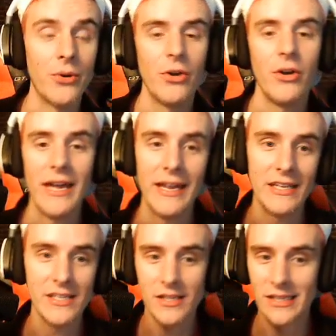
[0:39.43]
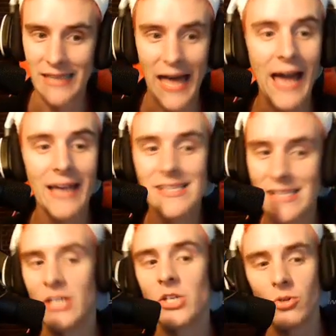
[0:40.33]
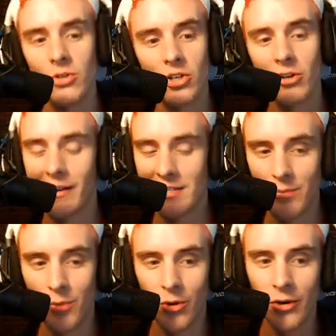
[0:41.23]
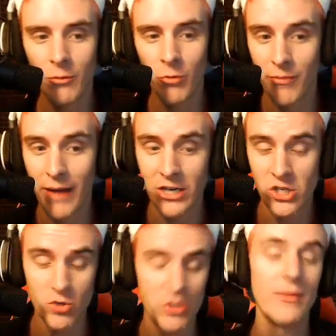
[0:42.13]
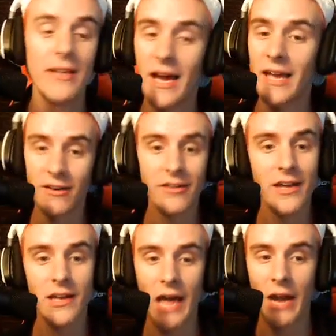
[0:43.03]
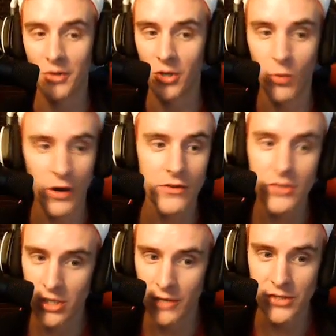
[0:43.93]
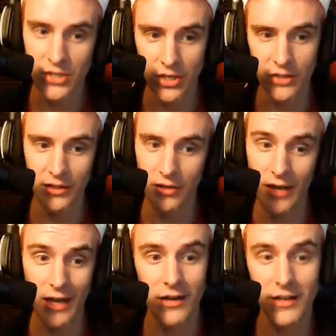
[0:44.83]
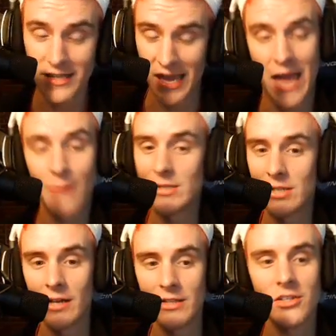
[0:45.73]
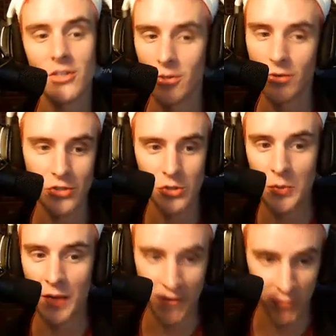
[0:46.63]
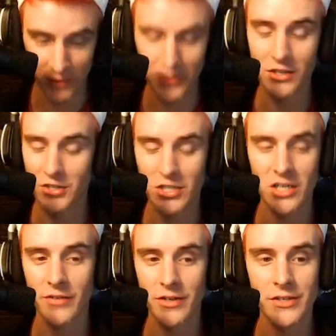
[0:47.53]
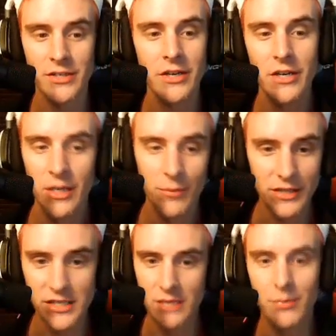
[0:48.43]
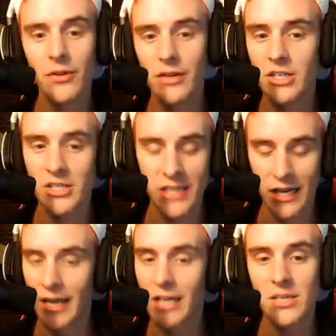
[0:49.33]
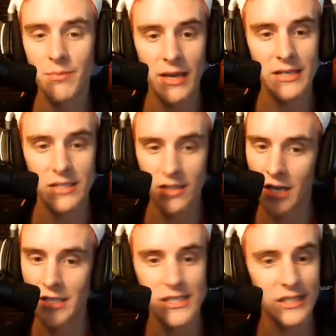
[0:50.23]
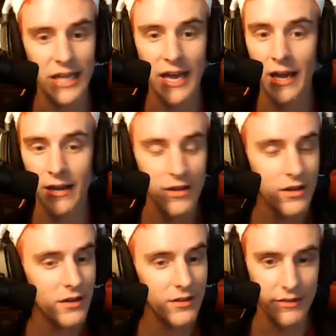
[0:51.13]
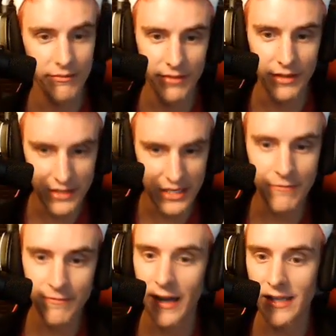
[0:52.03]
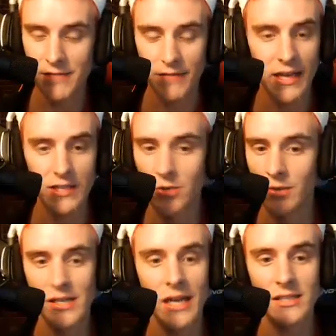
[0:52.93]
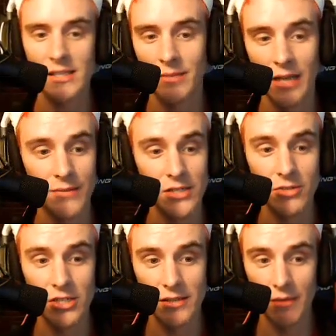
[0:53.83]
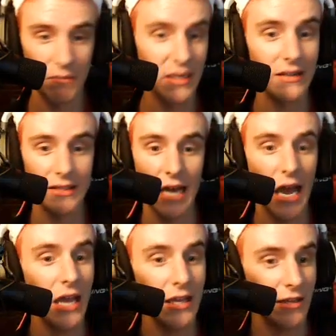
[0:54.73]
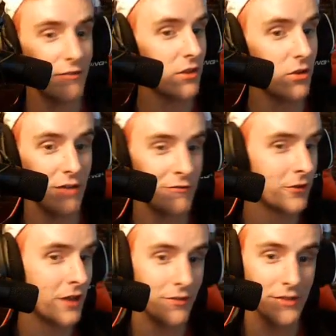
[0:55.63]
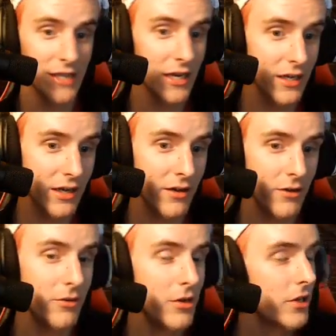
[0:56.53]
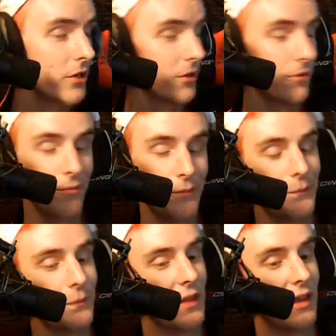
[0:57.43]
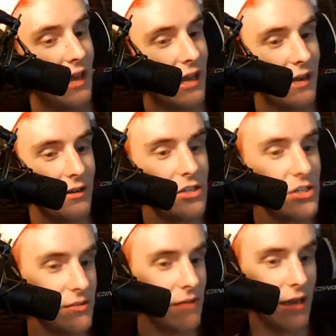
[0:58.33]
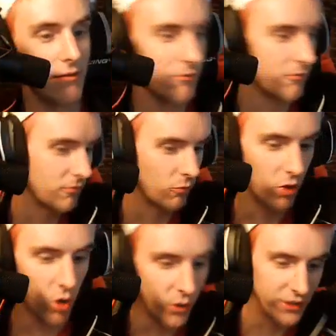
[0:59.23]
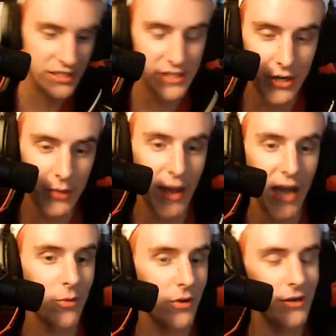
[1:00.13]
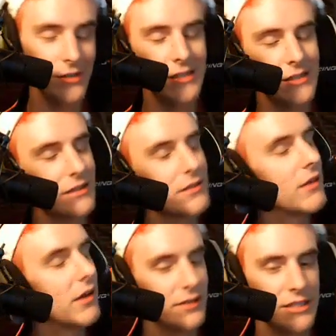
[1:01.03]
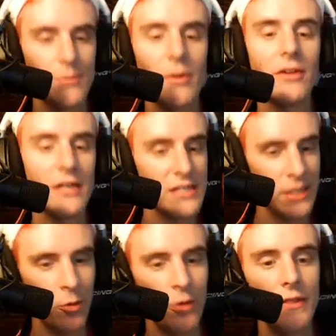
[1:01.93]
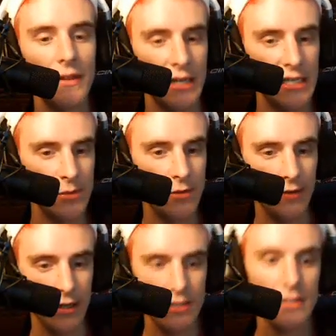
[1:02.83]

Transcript: It is lag central across the board with my extremely high internet. I don't know where their servers are currently located. It's Amazon, so you would assume they have really good servers. But the stability, just the connection base, the constant lag, the team fights, if they get too intense, sometimes you just immediately die, even though you had full health a second ago. And you just, like, will always stutter backwards. Stability is number one thing that needs to be fixed.